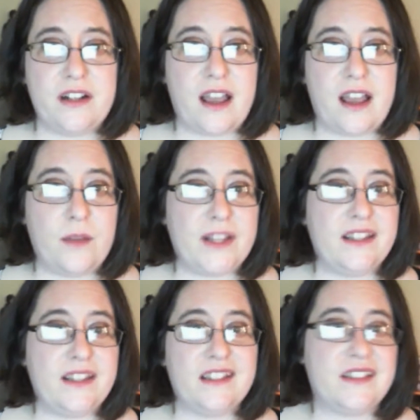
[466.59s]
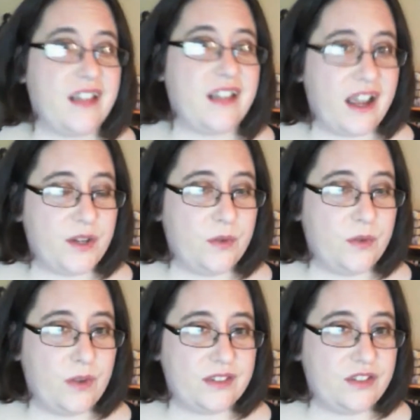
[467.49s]
I think it's the guy who
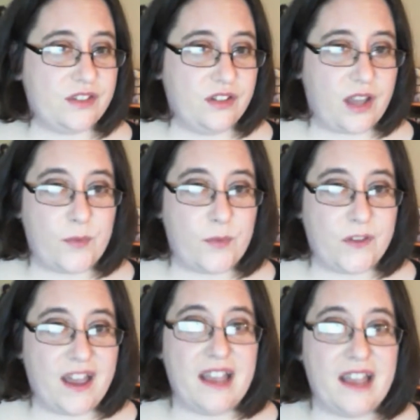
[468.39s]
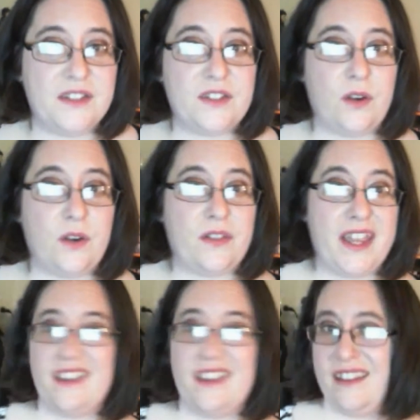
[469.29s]
wants to hook up with a guy, so
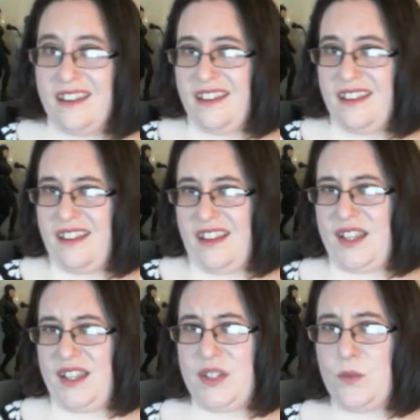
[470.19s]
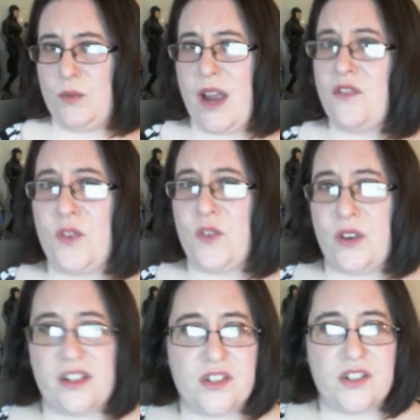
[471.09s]
like his wife or
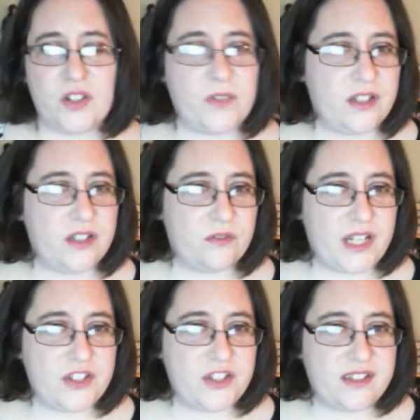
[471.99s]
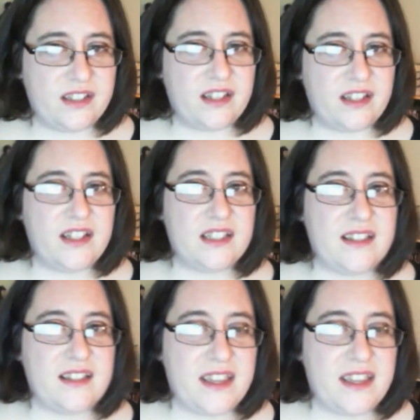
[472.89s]
his girlfriend arranges it, and it's like